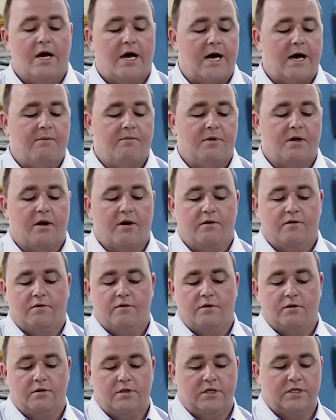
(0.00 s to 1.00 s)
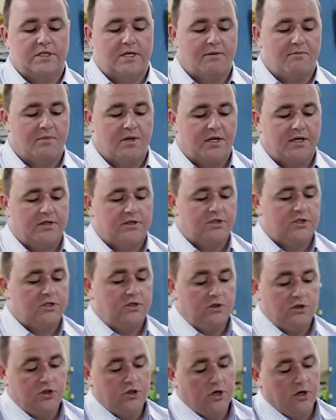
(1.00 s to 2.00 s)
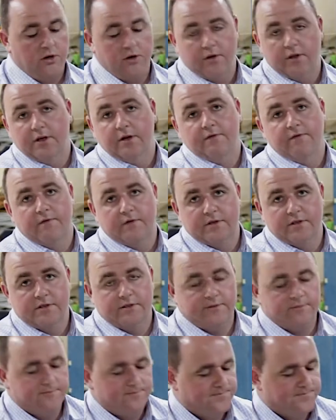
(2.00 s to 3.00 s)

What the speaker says: I'm going to disassemble it just to show you the difference.